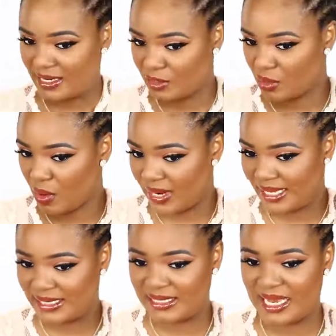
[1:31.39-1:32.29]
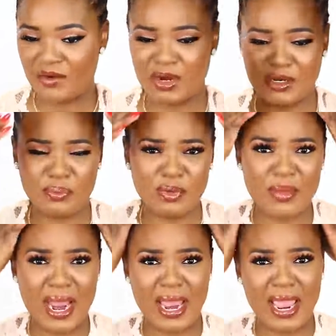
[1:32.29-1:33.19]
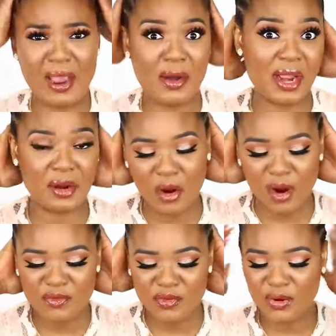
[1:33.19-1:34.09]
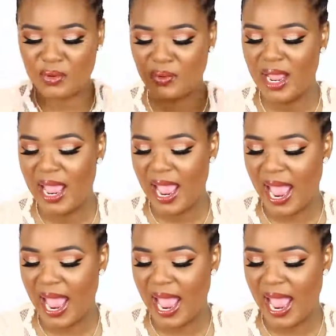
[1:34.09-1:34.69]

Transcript: And as you all can see, I already put my hair on a cornrow,